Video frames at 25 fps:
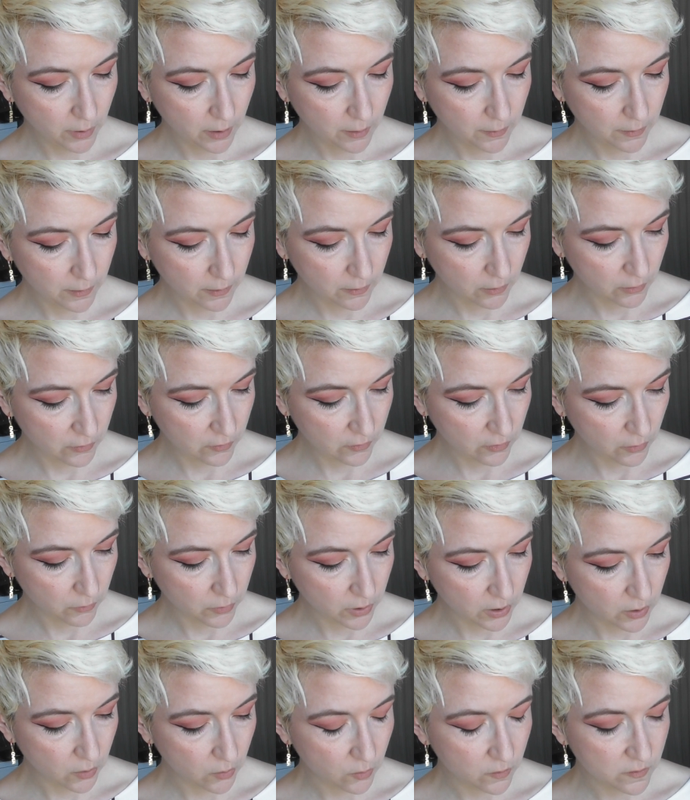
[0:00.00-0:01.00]
I think they're so
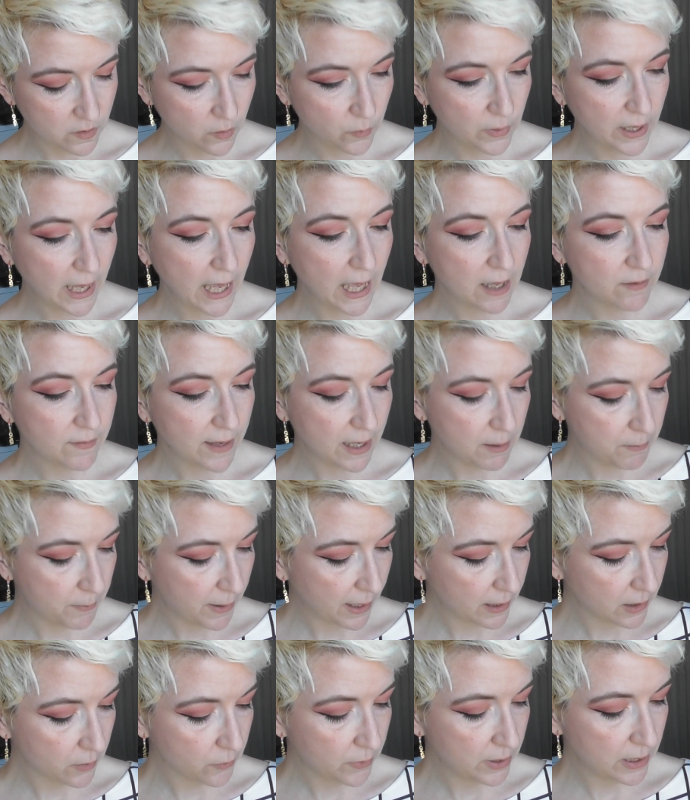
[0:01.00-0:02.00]
cute. So we have a
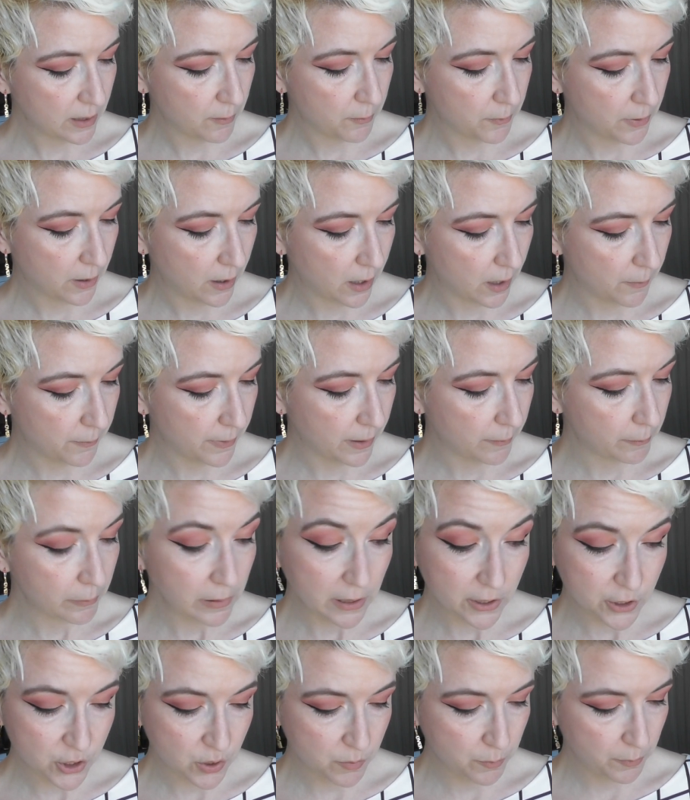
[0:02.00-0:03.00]
Ballerina Pop,
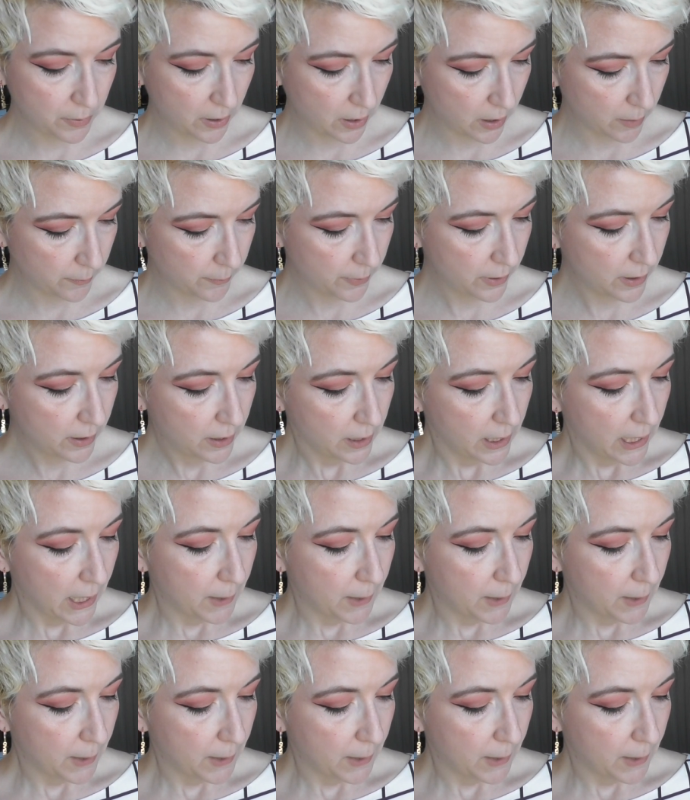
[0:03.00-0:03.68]
Blush Pop,